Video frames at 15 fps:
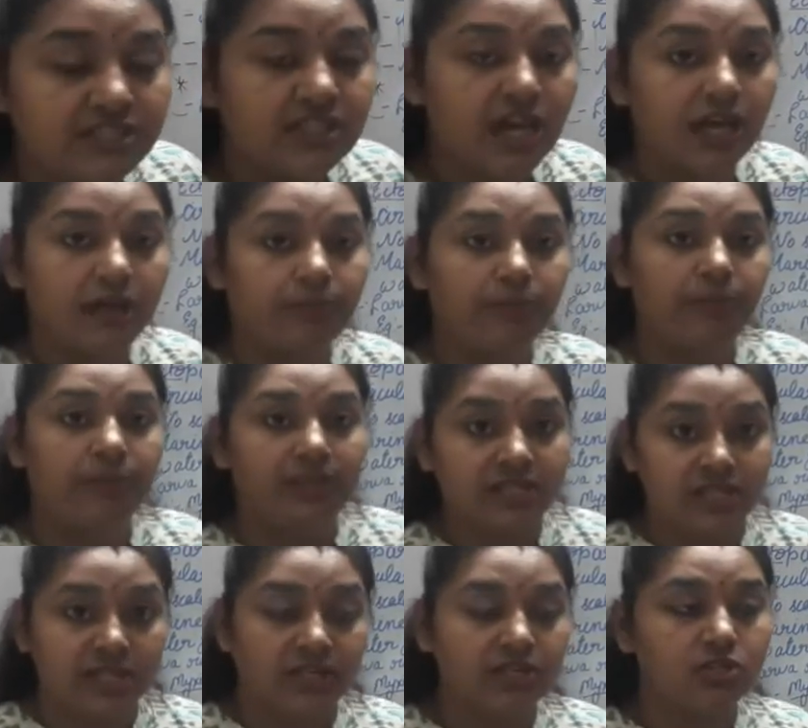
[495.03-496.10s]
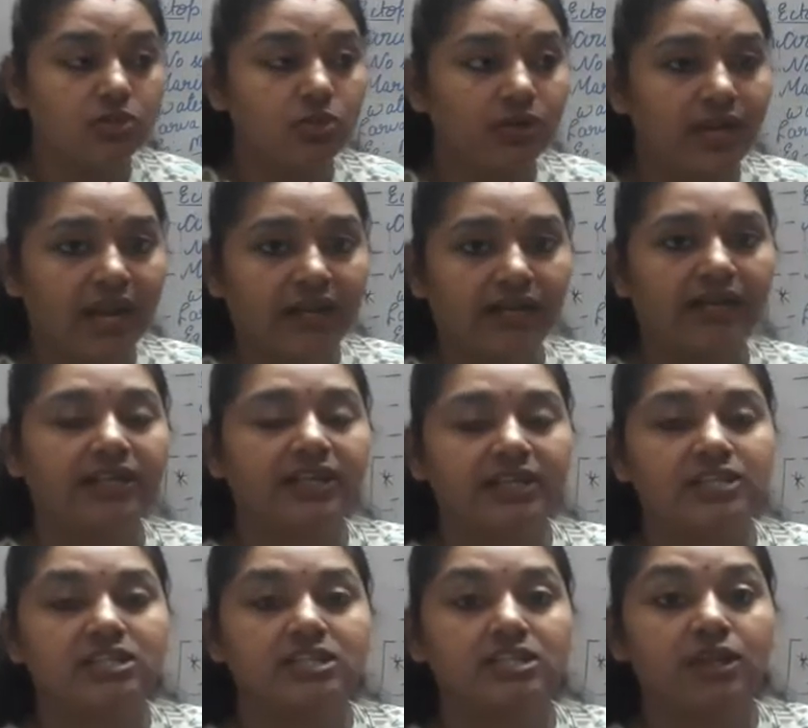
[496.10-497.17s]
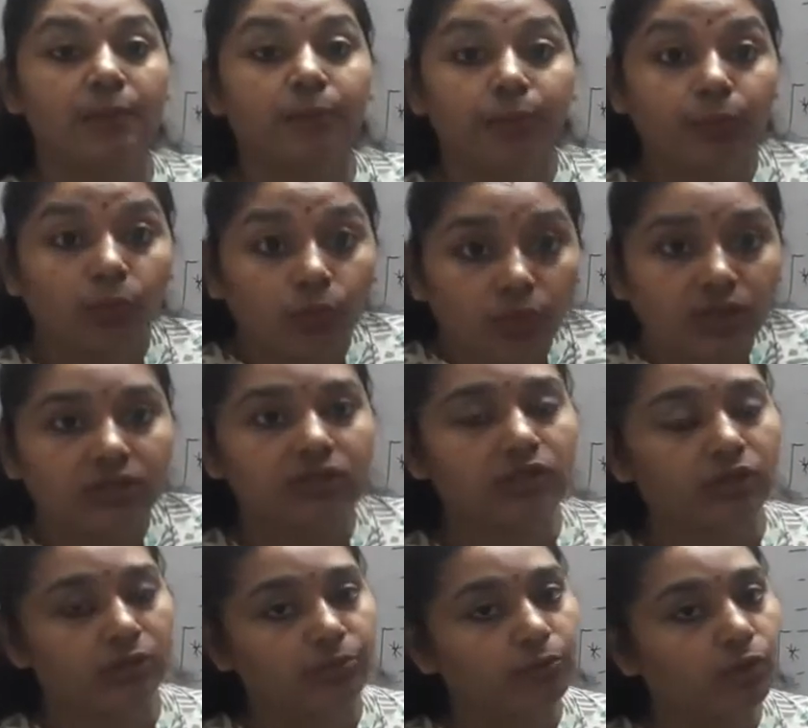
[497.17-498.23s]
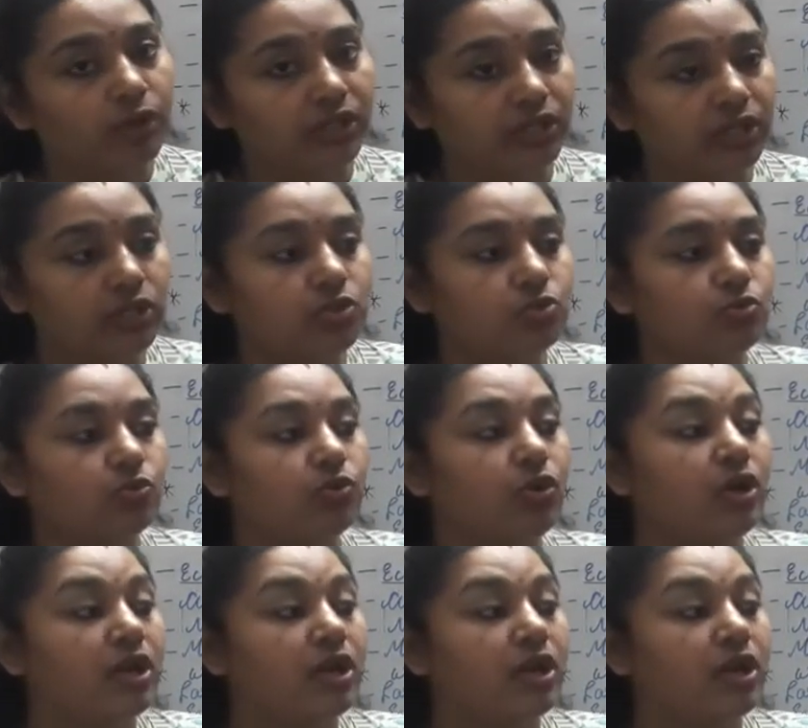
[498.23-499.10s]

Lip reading: are present so that it can support the body to